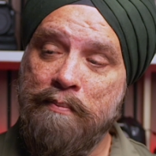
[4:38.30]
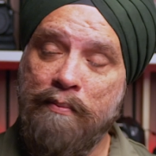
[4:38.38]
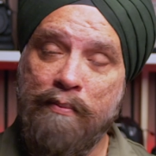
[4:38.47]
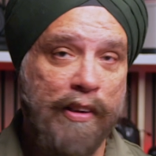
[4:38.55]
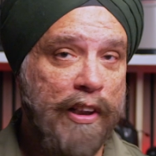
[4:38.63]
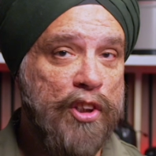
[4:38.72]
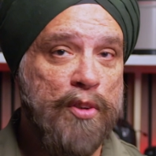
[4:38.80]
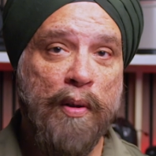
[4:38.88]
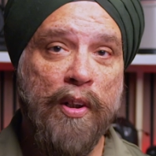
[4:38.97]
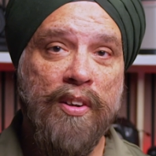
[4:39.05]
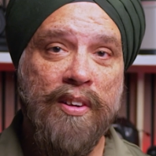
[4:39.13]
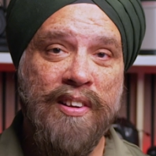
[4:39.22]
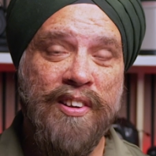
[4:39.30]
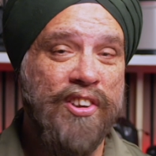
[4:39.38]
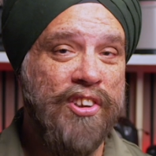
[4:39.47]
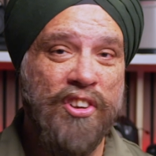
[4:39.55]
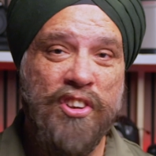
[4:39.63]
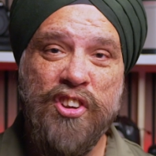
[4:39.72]
Really small,
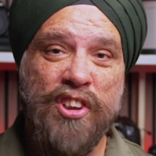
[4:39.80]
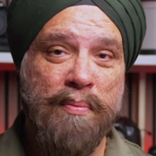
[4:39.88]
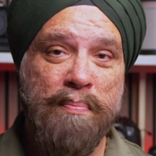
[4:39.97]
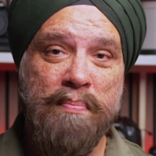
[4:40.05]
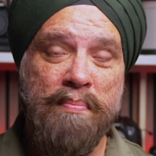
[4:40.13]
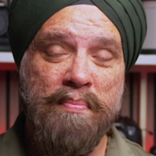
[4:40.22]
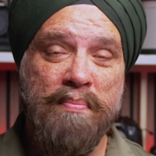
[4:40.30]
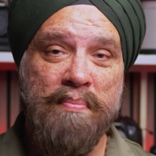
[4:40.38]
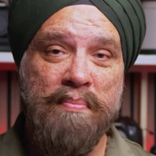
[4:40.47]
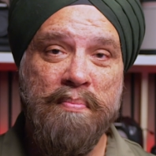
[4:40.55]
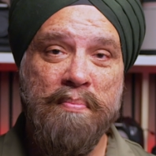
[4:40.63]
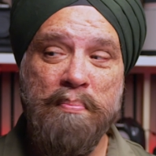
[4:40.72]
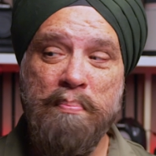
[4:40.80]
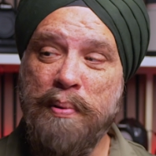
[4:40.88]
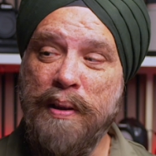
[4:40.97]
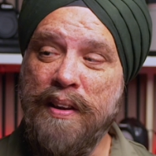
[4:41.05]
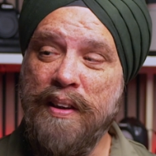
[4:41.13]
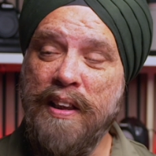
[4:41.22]
dirt cheap,
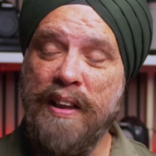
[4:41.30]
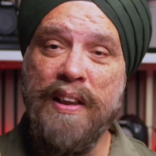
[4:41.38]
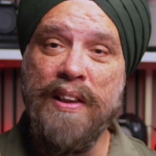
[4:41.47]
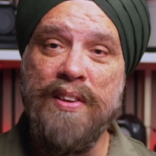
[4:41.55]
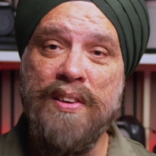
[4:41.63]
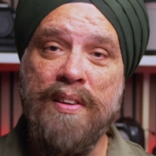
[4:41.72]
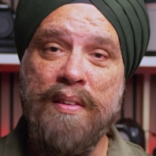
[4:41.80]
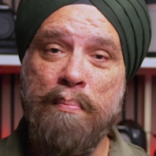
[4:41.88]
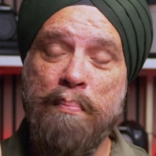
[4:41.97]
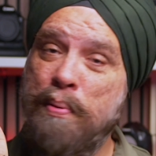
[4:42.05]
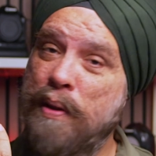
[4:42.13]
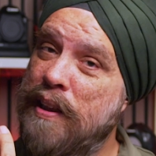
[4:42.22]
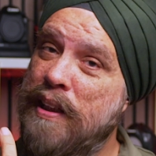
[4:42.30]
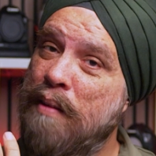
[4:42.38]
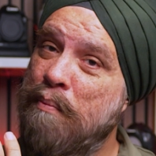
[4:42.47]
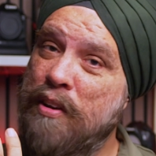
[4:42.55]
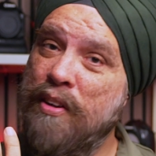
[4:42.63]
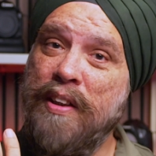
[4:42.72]
but it is pretty
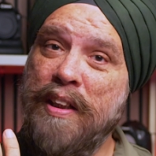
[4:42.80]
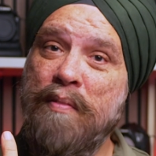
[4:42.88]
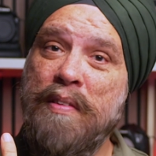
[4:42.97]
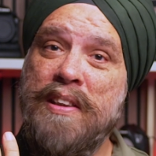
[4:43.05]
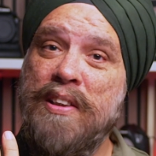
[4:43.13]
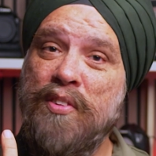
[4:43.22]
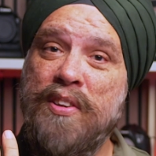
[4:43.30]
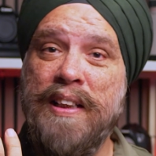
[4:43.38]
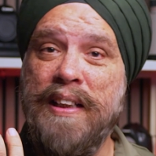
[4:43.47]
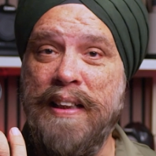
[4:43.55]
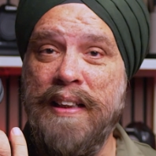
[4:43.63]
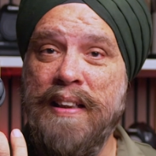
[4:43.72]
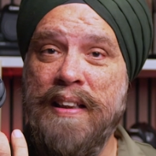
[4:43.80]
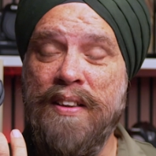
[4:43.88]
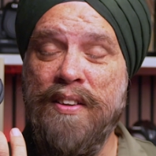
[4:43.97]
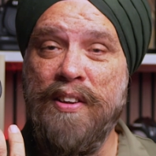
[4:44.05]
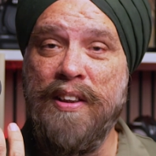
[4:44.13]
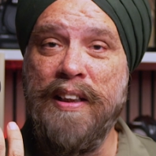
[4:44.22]
damn good even till today,
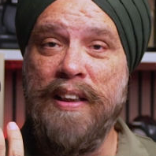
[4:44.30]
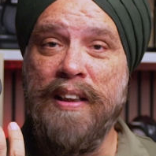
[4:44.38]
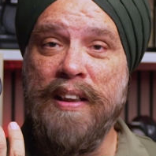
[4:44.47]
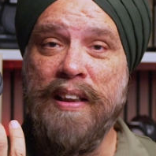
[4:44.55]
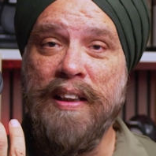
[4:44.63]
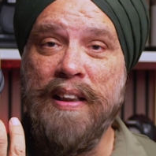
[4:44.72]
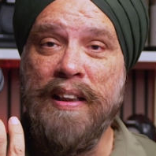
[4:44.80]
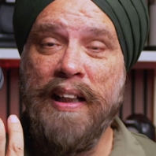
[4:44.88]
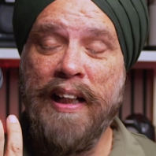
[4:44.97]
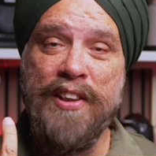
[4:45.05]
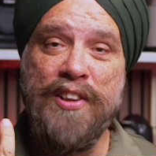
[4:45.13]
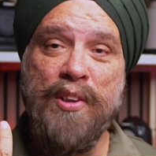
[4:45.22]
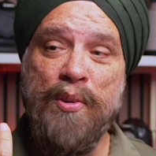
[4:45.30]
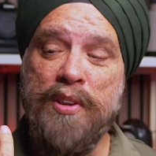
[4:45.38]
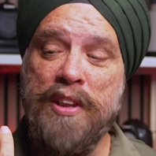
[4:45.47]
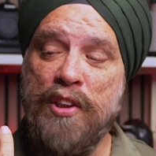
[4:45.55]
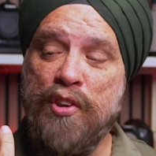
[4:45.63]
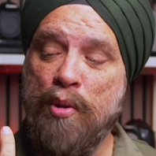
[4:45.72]
right? I still
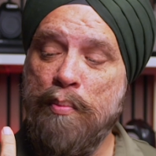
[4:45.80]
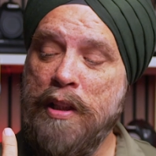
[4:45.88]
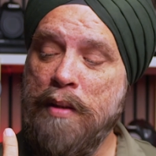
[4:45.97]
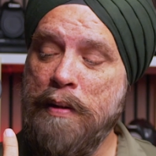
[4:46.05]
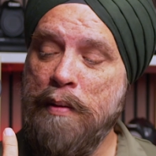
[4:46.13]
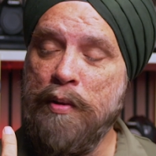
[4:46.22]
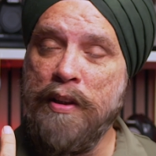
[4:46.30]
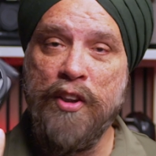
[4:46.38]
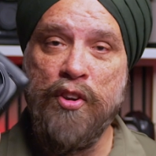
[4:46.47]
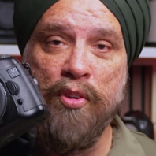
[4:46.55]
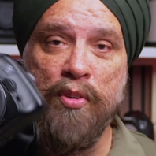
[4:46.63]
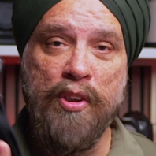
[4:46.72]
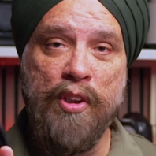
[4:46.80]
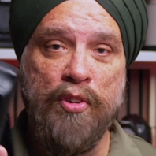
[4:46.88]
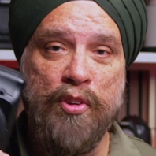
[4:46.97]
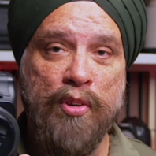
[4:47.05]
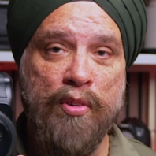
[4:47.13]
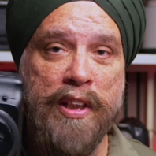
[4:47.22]
see so many people that shoot those
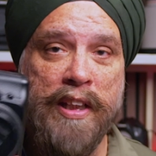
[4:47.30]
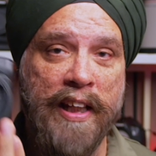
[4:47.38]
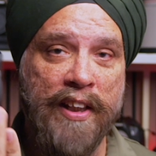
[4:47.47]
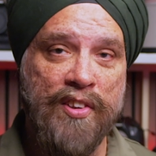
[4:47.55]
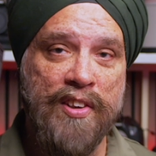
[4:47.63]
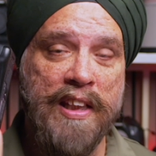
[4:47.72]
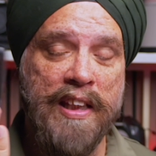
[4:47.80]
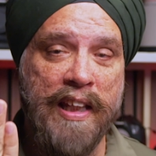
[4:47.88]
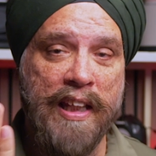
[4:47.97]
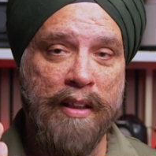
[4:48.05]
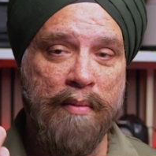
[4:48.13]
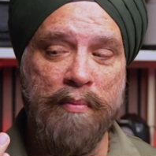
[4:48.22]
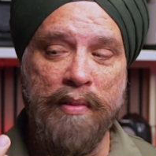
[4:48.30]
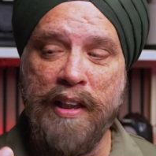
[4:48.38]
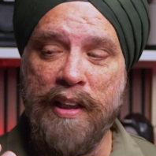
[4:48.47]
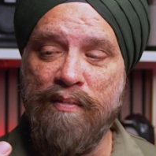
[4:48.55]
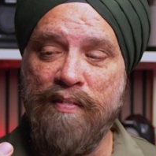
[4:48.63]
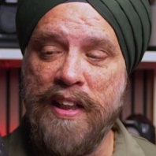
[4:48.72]
Sony XD cam
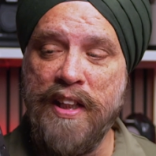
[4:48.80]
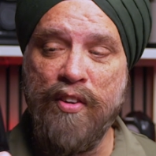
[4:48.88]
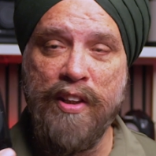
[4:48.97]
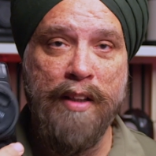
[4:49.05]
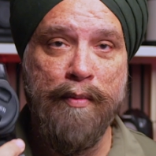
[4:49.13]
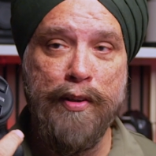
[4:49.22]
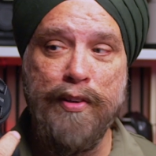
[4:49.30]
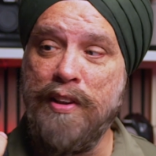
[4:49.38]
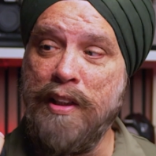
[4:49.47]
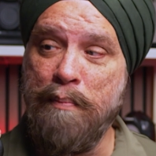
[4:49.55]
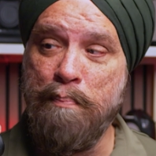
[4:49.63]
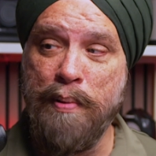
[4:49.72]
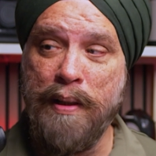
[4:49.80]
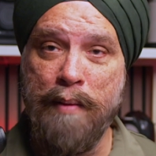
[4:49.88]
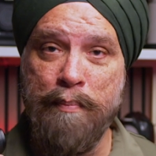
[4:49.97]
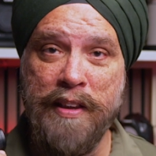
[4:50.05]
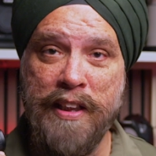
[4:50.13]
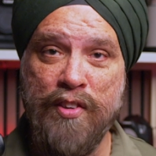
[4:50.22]
like video cameras. They
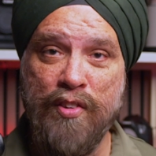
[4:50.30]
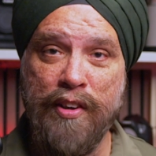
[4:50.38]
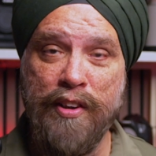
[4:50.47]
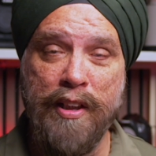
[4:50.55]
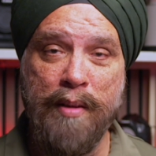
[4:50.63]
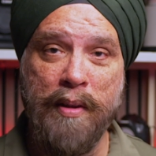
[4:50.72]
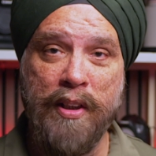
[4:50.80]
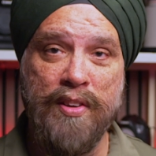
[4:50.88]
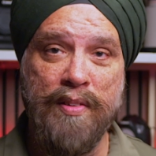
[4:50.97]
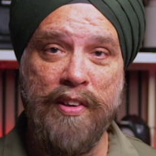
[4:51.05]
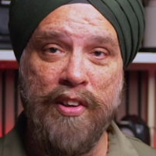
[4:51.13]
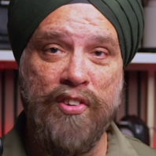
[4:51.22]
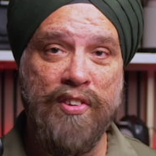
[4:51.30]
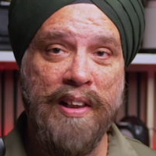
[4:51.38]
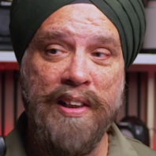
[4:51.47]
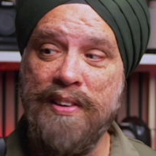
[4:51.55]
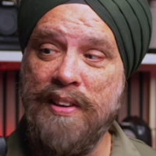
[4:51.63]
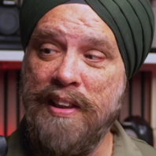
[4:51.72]
pop these on there because of their
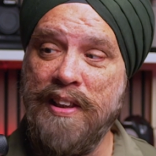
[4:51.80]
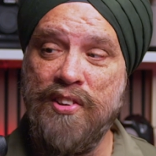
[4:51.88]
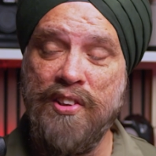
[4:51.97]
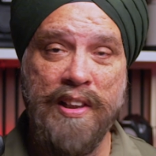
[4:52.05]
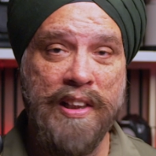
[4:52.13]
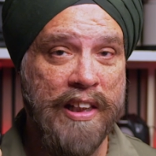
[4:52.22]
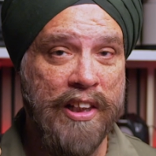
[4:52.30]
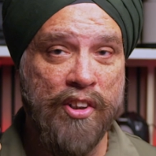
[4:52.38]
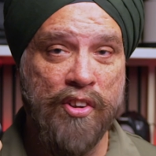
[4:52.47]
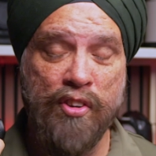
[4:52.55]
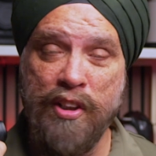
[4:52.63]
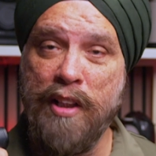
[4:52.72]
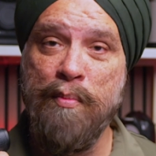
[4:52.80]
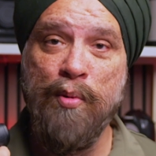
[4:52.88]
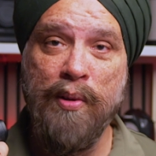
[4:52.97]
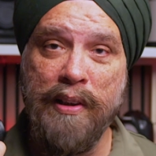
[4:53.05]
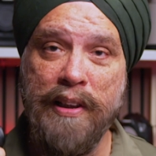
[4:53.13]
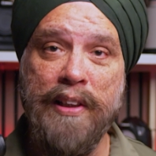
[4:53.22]
size, and it's an
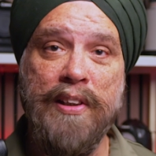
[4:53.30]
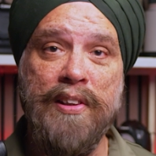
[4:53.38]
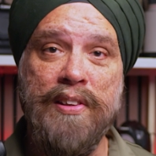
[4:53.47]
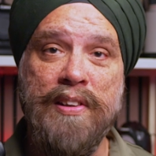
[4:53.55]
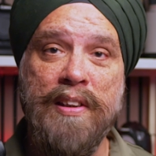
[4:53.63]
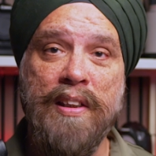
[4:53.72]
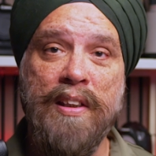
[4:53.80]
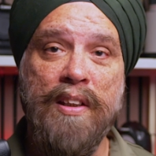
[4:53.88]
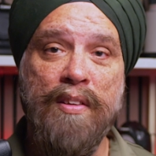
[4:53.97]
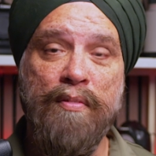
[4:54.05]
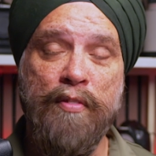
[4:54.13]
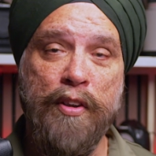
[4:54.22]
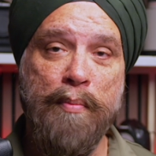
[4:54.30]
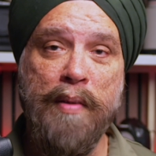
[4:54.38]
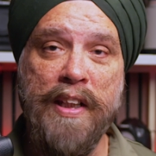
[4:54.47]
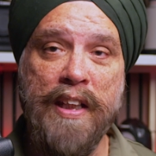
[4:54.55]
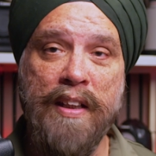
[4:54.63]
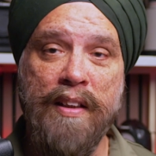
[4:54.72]
incredible lens for the
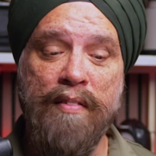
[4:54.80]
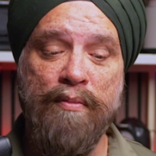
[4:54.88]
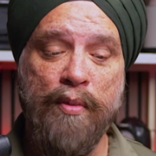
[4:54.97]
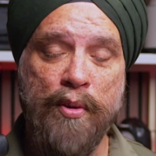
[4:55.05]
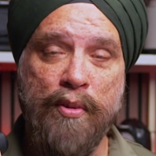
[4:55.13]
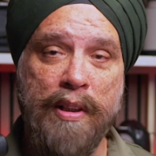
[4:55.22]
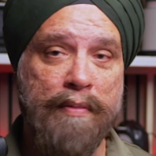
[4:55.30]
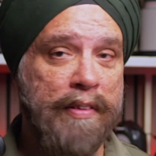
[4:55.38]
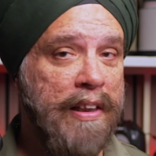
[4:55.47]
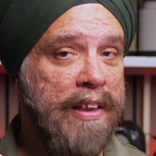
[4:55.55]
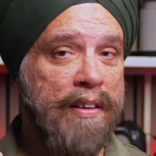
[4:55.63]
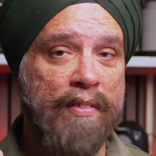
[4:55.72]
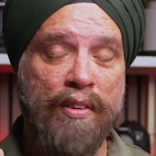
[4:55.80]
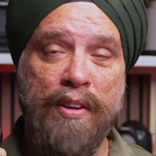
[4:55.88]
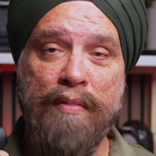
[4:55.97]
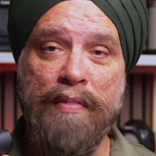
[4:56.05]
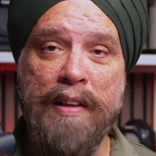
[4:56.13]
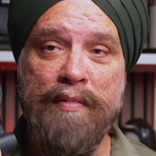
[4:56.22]
money. Photographically on
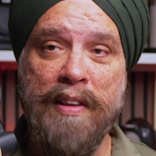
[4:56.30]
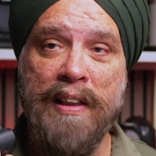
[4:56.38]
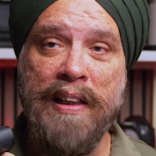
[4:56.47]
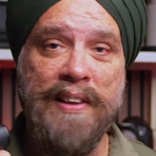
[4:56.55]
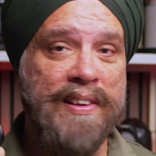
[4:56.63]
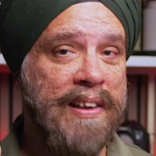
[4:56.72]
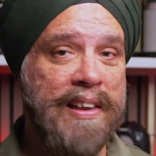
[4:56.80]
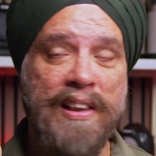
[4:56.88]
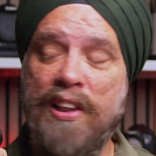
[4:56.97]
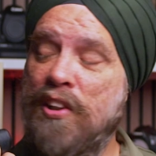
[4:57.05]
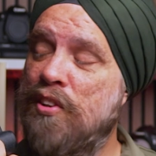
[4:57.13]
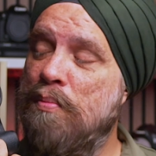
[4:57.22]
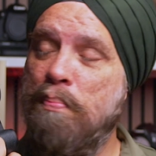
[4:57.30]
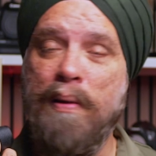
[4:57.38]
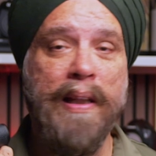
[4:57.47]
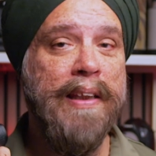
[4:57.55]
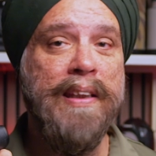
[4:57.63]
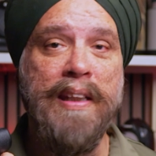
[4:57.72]
the 5D Classic, it's
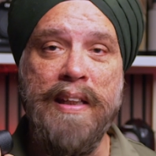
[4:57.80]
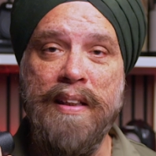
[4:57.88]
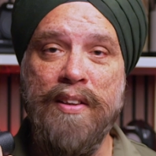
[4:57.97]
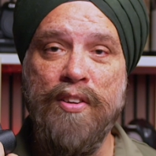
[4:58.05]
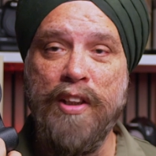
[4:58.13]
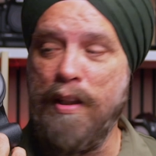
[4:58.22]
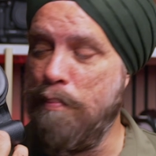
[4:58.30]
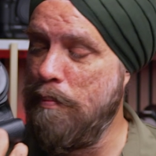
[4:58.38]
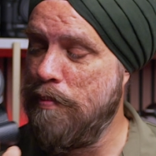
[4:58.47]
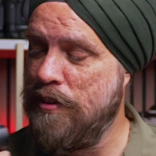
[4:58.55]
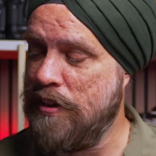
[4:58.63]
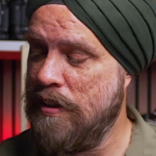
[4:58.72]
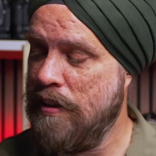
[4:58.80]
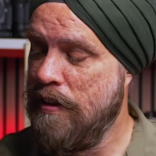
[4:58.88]
plenty to keep you busy.